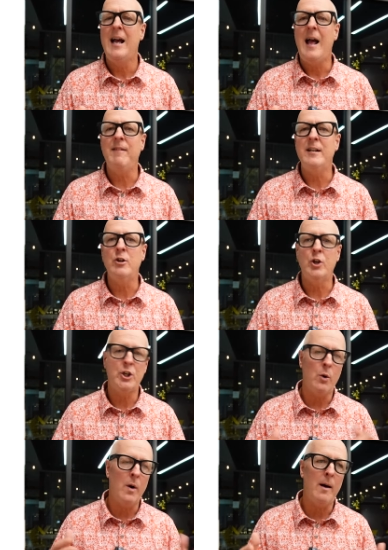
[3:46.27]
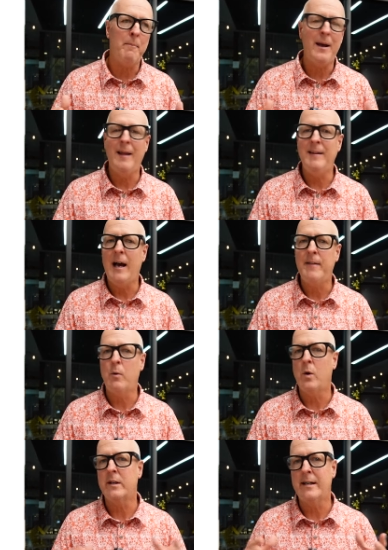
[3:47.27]
and then you show up and now they
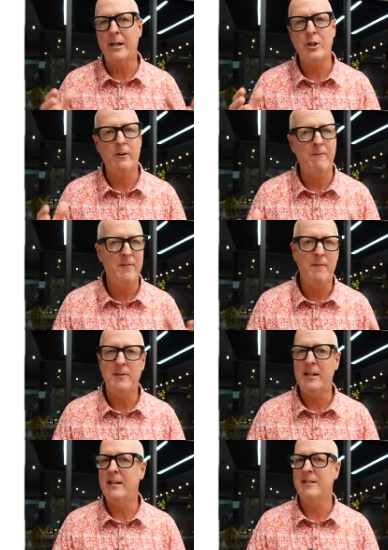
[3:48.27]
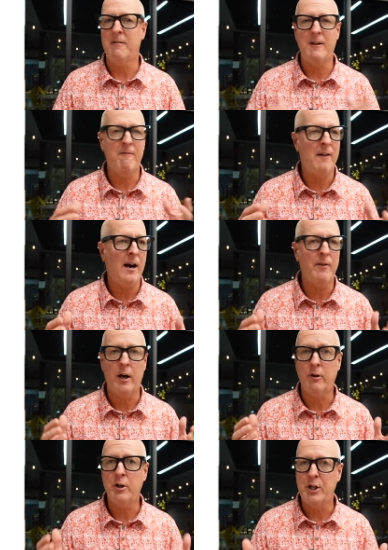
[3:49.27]
want an extra 50, 75,
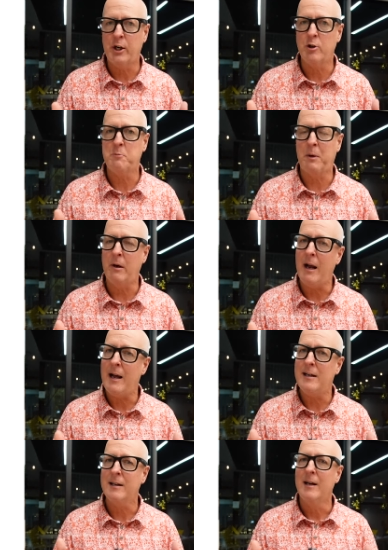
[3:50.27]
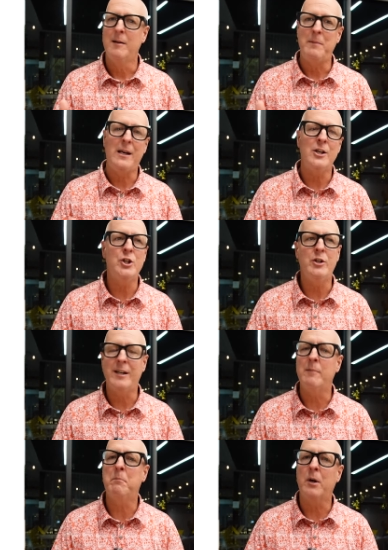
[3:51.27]
100 euros per night because you
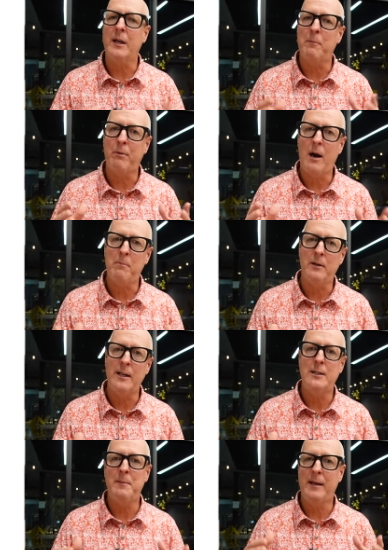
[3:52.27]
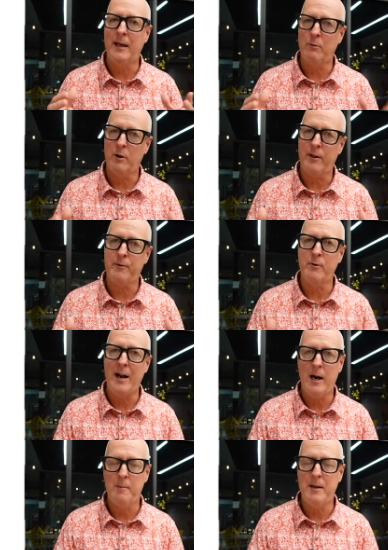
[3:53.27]
didn't book it properly to begin with through
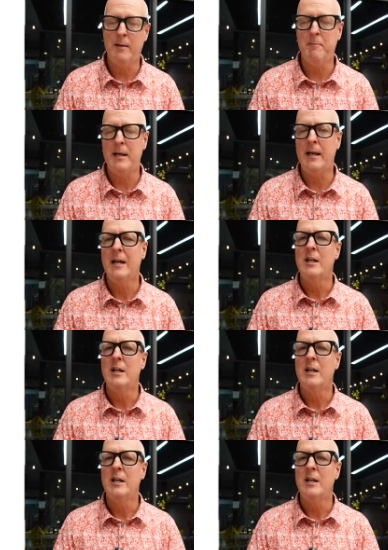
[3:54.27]
Airbnb.